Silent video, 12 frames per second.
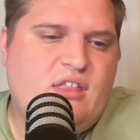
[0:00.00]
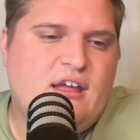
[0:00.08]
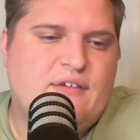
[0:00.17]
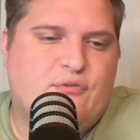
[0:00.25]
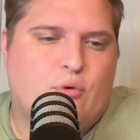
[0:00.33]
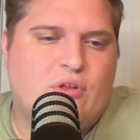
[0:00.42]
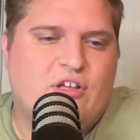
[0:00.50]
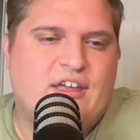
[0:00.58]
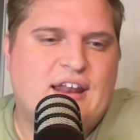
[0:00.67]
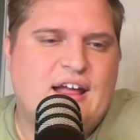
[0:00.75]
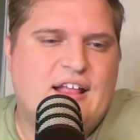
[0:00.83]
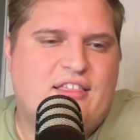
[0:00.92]
If you're
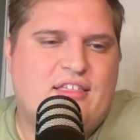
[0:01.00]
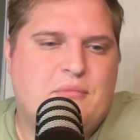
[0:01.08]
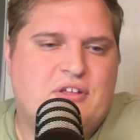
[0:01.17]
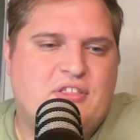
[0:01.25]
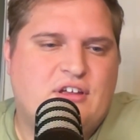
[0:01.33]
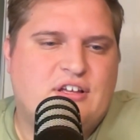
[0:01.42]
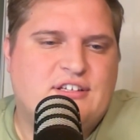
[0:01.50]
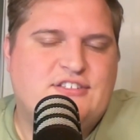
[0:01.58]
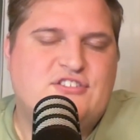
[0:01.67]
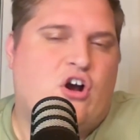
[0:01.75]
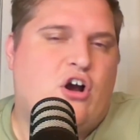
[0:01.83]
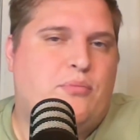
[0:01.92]
looking at some of the
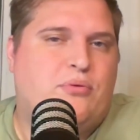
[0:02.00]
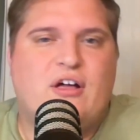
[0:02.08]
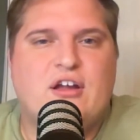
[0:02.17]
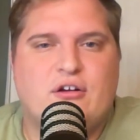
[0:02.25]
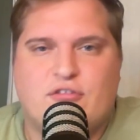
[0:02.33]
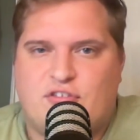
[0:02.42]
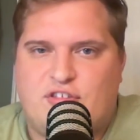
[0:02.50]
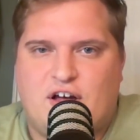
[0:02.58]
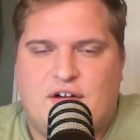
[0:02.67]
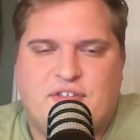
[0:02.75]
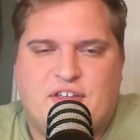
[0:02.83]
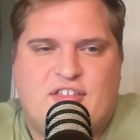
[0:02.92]
star players
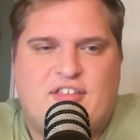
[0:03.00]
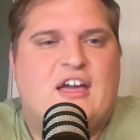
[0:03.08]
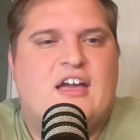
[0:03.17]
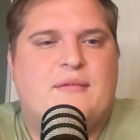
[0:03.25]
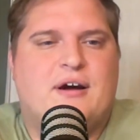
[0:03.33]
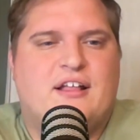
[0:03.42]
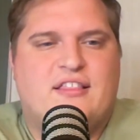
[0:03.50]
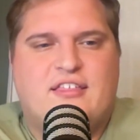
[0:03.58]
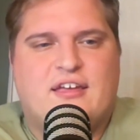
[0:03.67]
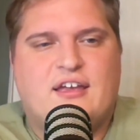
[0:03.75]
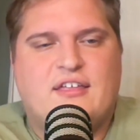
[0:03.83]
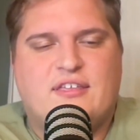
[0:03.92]
of this game, I'd
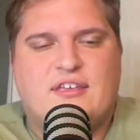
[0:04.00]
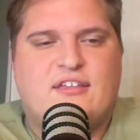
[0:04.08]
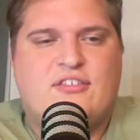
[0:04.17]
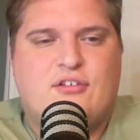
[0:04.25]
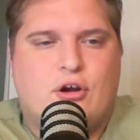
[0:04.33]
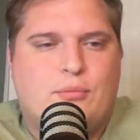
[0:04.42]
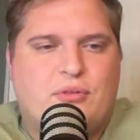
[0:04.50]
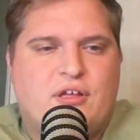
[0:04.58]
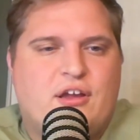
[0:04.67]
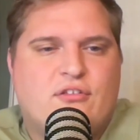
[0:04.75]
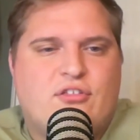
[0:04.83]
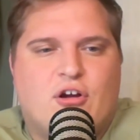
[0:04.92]
say the star
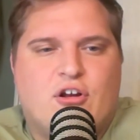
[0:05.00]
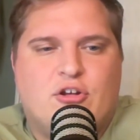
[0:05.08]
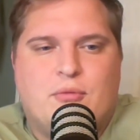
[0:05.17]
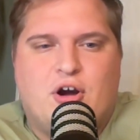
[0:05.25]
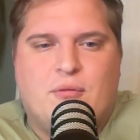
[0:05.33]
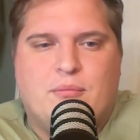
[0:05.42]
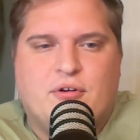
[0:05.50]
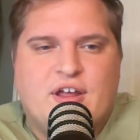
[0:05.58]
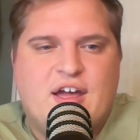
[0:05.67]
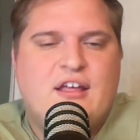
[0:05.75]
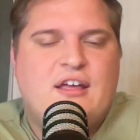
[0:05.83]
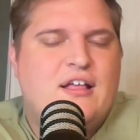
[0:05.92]
players are Nimari
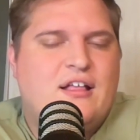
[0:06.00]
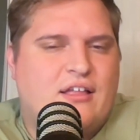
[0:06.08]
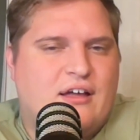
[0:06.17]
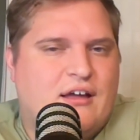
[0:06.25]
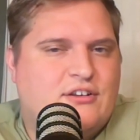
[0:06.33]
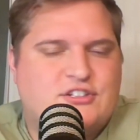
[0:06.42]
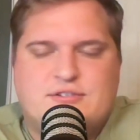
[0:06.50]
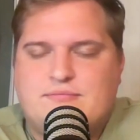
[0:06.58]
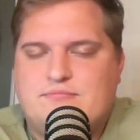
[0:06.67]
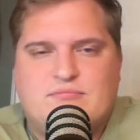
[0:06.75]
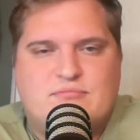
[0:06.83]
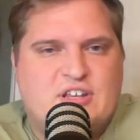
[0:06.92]
Burnett, just
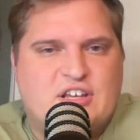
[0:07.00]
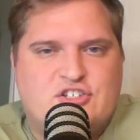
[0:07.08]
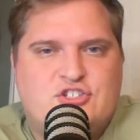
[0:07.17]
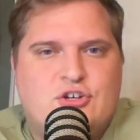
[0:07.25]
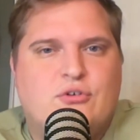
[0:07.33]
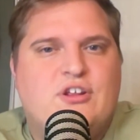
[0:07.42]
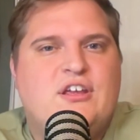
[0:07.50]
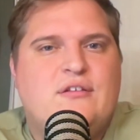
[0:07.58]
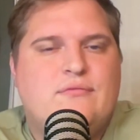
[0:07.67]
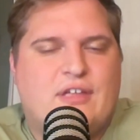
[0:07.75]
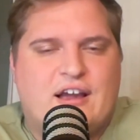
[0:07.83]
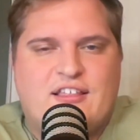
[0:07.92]
his
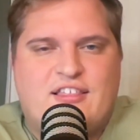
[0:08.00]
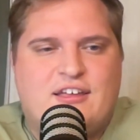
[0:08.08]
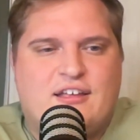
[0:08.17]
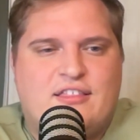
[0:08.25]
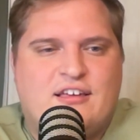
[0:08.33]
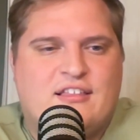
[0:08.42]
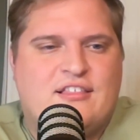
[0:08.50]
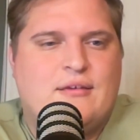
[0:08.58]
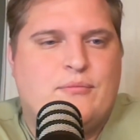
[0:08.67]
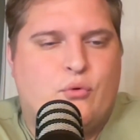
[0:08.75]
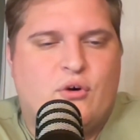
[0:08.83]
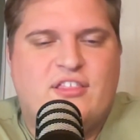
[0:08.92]
shooting, like I said,
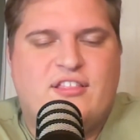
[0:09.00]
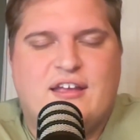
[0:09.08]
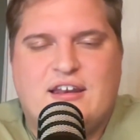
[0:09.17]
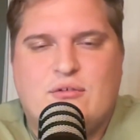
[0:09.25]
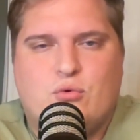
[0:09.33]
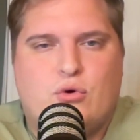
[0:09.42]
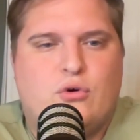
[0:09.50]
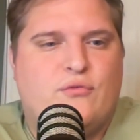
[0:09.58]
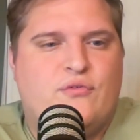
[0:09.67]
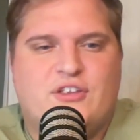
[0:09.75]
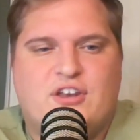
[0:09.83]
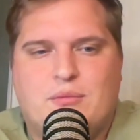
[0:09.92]
16 points. Danny
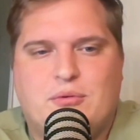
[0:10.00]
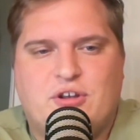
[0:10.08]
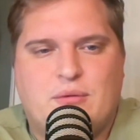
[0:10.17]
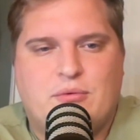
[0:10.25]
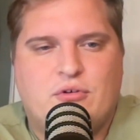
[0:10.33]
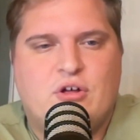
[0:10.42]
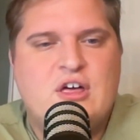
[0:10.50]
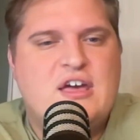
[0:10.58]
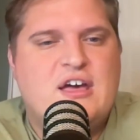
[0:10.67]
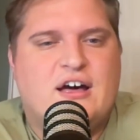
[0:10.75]
Wolf, the double-double.